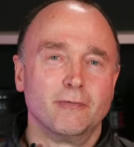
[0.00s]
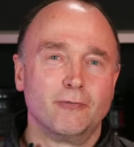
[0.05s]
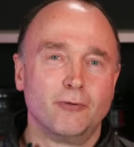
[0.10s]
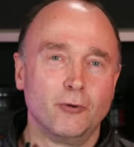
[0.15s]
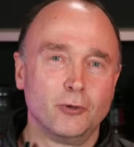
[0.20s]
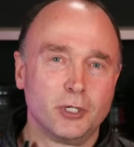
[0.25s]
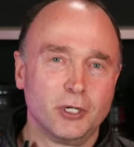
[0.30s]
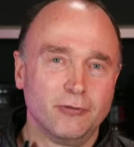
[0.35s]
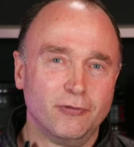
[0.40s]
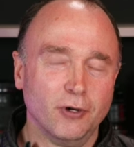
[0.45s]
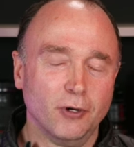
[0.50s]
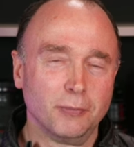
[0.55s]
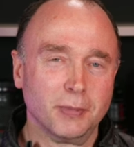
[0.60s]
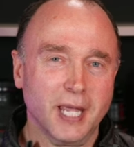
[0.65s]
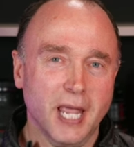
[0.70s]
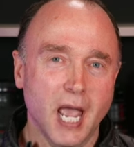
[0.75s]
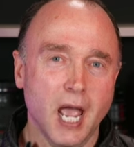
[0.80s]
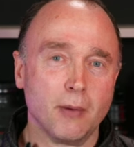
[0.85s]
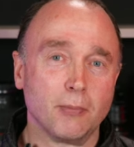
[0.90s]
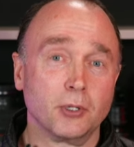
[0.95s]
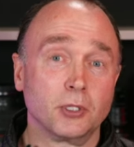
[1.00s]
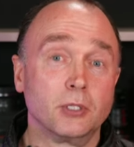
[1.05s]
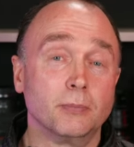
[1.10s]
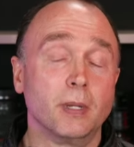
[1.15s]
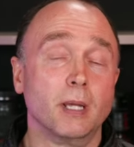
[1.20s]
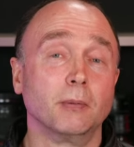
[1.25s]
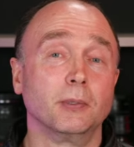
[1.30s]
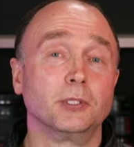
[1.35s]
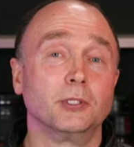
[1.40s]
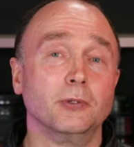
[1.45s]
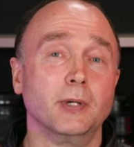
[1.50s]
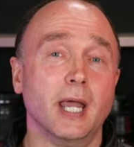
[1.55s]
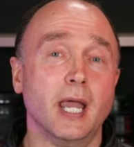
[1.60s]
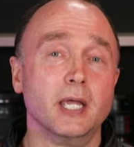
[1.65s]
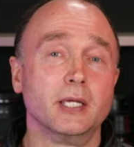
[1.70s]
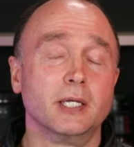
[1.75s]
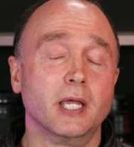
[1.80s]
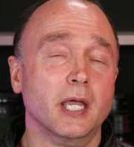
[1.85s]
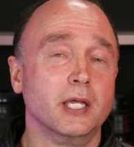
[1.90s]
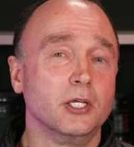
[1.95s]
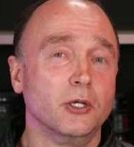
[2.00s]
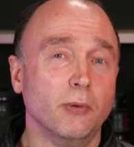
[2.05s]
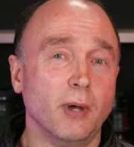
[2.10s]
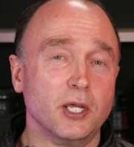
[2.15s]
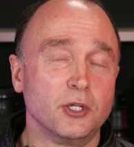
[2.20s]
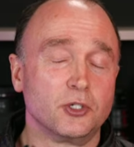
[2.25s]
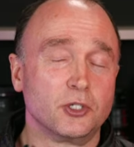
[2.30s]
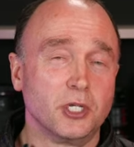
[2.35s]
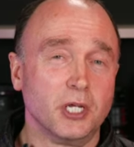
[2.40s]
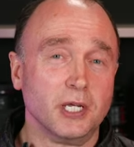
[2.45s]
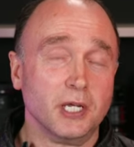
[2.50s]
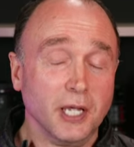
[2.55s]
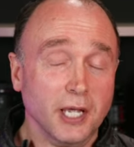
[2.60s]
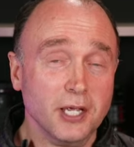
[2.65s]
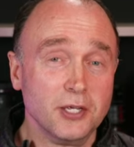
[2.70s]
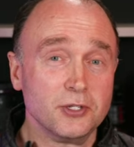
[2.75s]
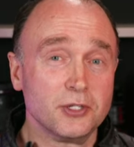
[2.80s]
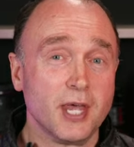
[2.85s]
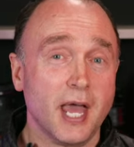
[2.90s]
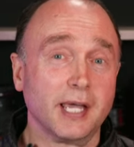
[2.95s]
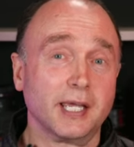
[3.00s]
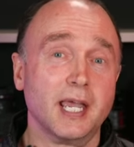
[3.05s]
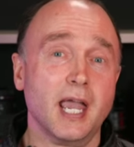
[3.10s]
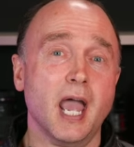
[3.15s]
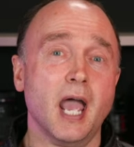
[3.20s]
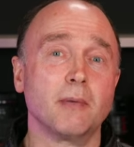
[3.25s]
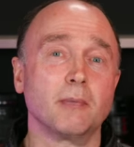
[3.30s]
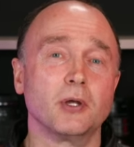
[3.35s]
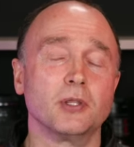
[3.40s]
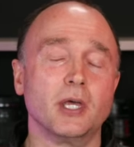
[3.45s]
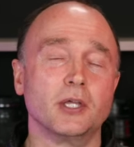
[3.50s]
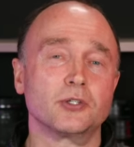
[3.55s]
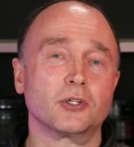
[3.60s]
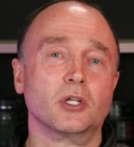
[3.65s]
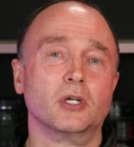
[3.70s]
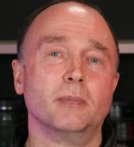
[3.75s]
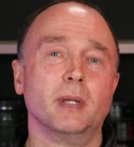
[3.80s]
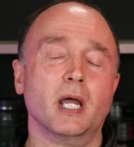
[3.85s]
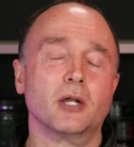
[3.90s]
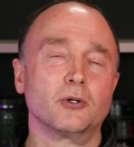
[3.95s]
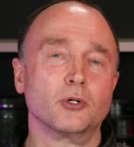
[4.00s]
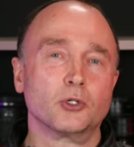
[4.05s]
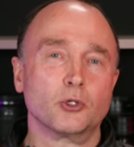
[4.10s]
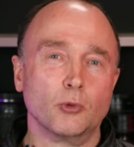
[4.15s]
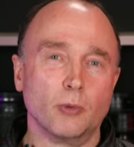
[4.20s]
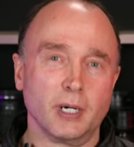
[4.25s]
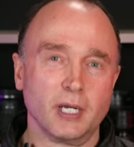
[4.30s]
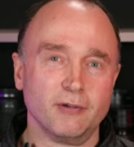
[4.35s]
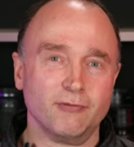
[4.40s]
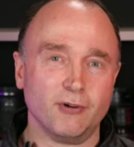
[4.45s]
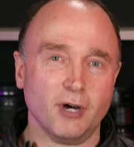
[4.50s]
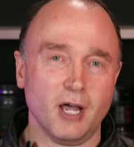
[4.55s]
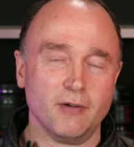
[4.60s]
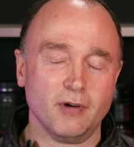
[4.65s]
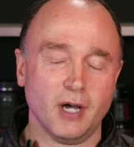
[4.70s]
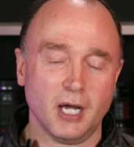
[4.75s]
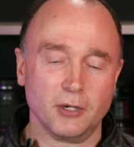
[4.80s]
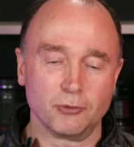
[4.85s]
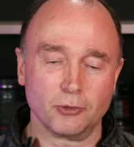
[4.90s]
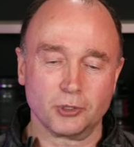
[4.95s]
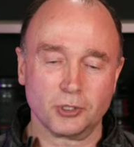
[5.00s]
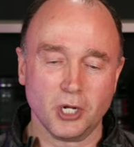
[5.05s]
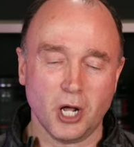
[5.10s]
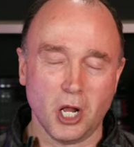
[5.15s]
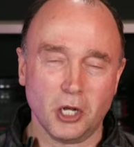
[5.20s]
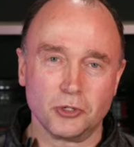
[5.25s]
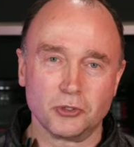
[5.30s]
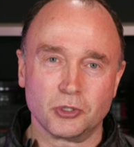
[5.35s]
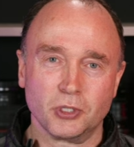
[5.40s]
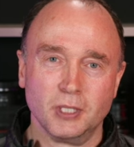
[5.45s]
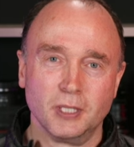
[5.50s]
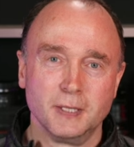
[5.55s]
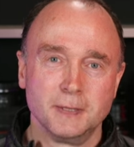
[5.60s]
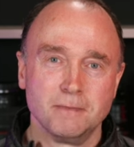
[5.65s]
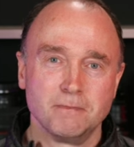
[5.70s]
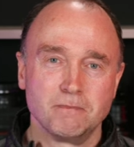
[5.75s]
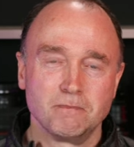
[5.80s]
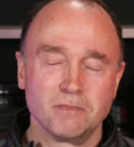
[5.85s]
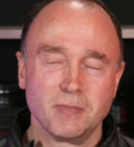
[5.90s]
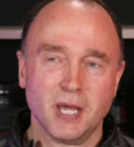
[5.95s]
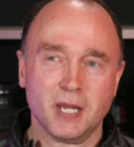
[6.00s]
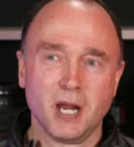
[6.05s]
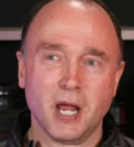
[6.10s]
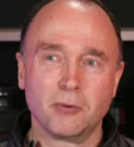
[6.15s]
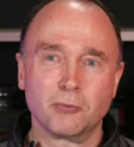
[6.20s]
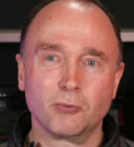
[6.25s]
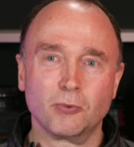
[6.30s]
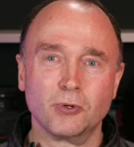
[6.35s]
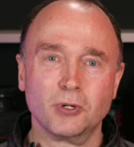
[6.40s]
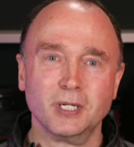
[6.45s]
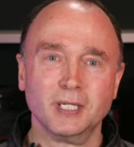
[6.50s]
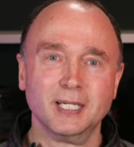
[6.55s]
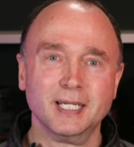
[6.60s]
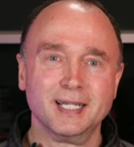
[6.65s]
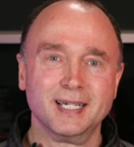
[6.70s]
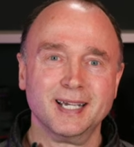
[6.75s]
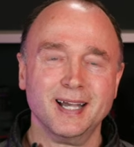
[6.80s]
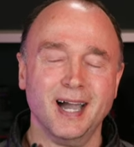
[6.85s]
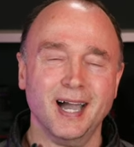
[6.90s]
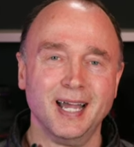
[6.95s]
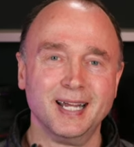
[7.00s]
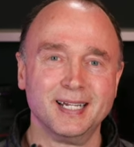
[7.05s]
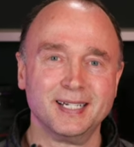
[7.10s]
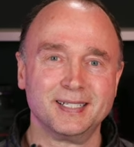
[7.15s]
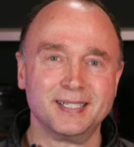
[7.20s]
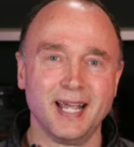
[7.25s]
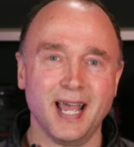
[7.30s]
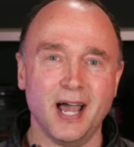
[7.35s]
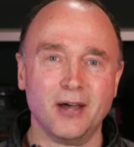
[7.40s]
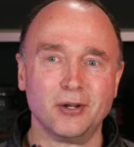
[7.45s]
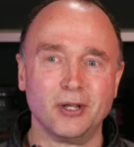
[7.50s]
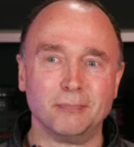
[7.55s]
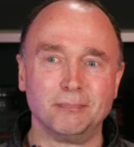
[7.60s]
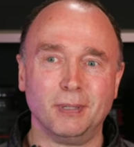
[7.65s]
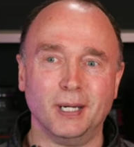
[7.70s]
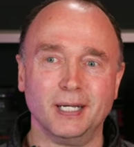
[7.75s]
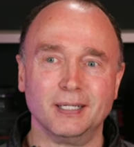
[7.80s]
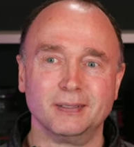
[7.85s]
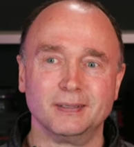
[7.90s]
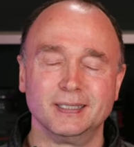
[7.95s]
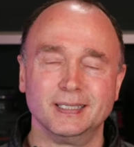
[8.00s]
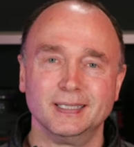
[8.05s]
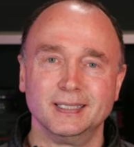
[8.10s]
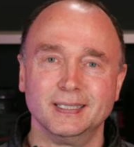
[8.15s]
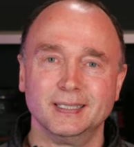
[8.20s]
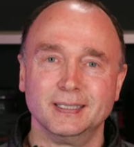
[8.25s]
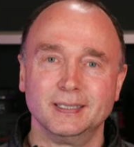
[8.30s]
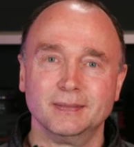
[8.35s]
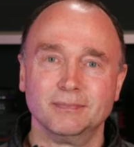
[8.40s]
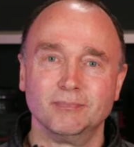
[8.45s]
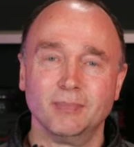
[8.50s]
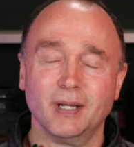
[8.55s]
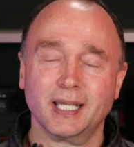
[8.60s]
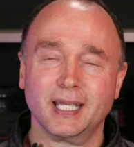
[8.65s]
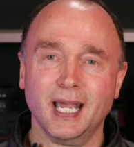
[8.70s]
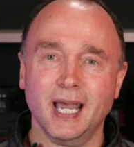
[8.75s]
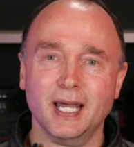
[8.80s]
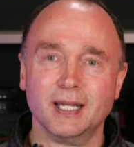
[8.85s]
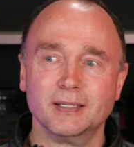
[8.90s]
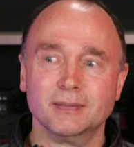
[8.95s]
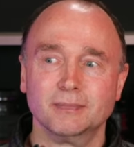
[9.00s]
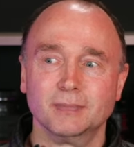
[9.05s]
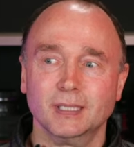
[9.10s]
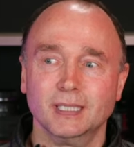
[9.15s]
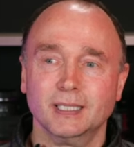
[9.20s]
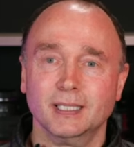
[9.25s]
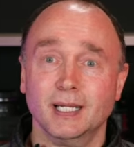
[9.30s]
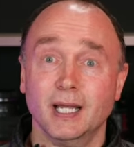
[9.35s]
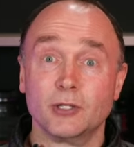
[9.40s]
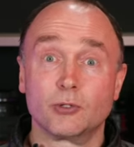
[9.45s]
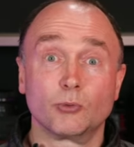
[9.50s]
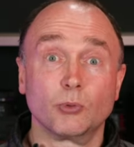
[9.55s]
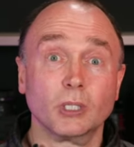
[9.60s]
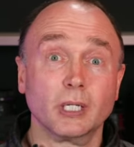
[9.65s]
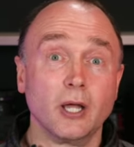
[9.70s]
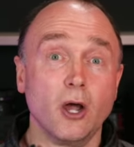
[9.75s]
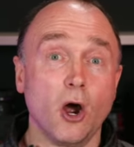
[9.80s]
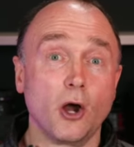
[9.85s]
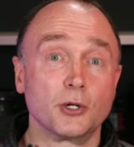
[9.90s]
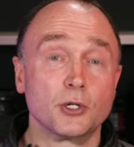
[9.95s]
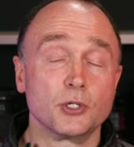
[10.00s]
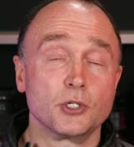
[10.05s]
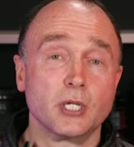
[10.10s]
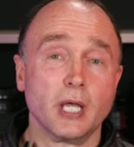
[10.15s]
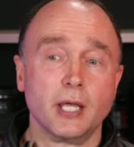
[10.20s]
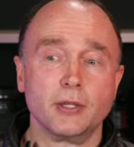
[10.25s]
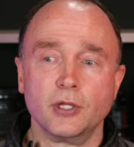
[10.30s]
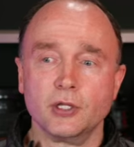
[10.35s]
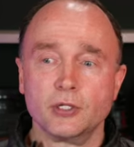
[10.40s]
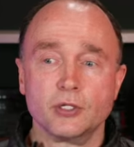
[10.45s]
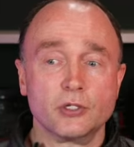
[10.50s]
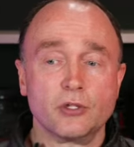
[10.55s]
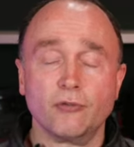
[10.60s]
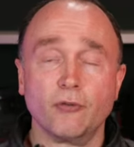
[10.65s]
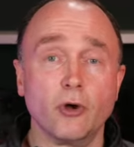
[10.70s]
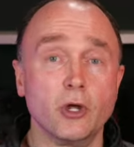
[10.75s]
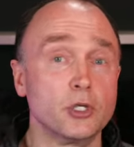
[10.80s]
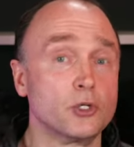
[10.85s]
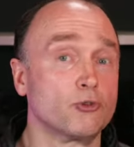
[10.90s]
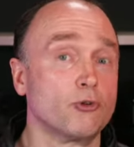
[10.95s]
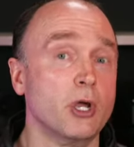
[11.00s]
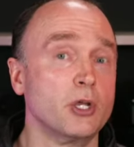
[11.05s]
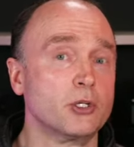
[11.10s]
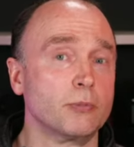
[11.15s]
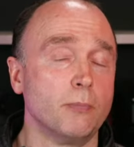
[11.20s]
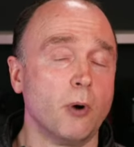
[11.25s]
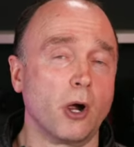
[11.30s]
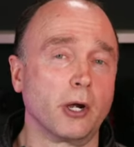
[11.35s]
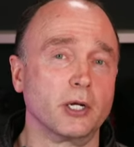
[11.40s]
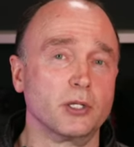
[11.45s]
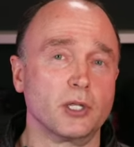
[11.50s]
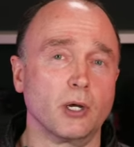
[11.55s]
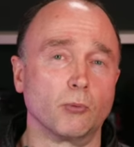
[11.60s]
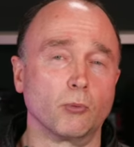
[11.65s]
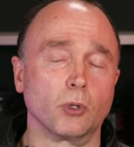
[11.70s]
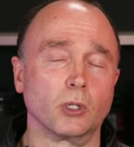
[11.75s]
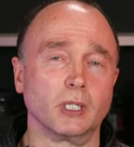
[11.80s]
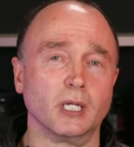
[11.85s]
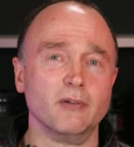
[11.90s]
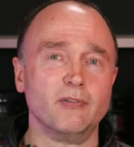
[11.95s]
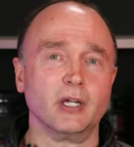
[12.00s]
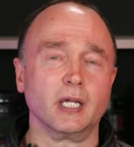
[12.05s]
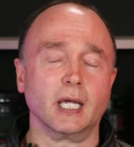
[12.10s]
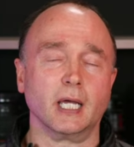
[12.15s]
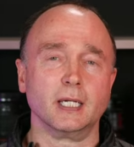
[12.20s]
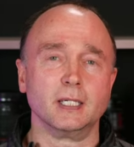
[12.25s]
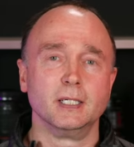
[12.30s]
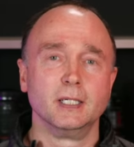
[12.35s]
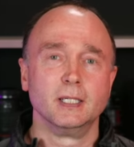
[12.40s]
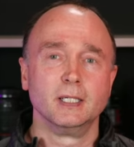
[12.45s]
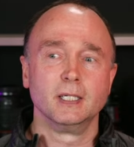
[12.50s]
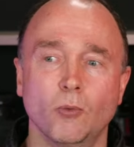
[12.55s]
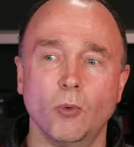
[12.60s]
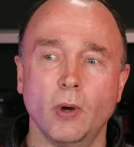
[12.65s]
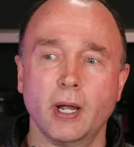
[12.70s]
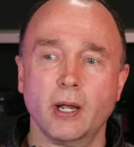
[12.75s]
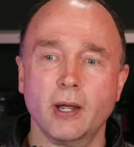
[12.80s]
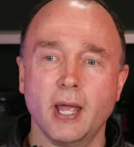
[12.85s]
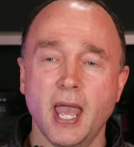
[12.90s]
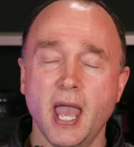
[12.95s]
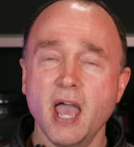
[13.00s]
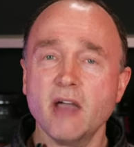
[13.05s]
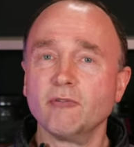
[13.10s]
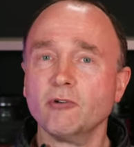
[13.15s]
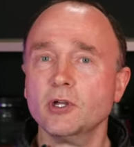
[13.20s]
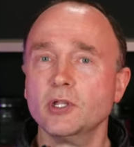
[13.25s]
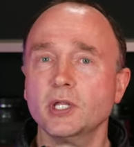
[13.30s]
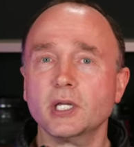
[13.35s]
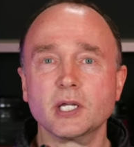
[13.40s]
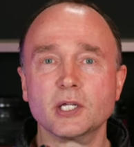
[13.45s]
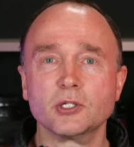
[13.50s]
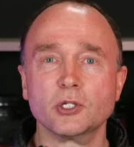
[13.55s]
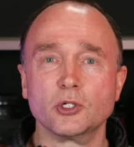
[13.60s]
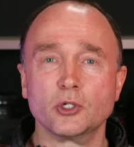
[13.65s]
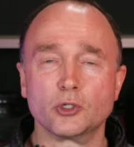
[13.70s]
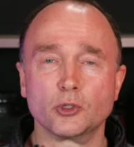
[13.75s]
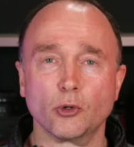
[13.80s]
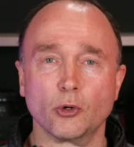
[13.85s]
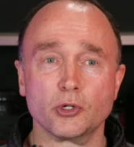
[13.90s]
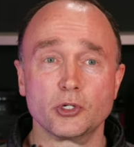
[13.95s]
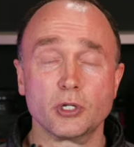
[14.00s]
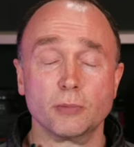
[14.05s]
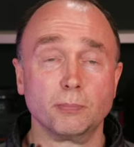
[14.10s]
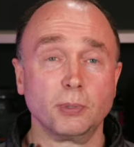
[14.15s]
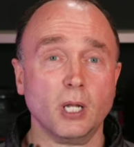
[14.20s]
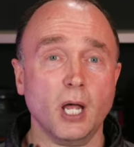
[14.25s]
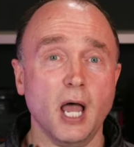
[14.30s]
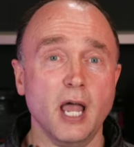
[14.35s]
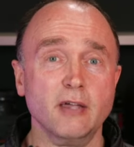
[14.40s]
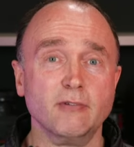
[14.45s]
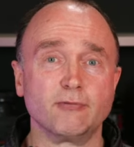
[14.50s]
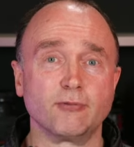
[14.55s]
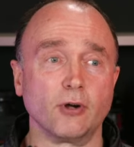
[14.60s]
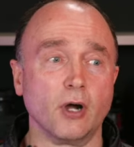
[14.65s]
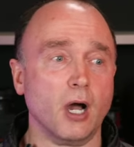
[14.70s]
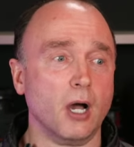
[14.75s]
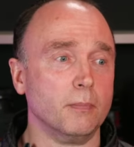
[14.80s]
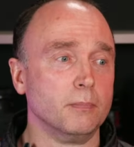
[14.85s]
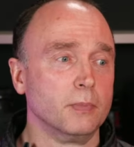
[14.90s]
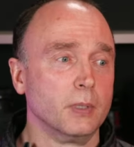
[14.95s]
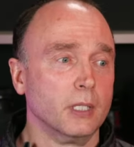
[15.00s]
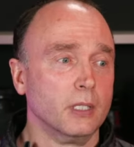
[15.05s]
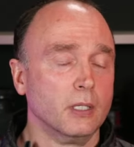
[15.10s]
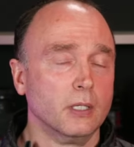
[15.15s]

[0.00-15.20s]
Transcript: Fujifilm camera to be able to do 8K UHD is that camera that's going to be under $2,500. And I really kind of doubt it, but again, it's really hard to say. This is a very strange market that we're living in, where everything is in short supply, from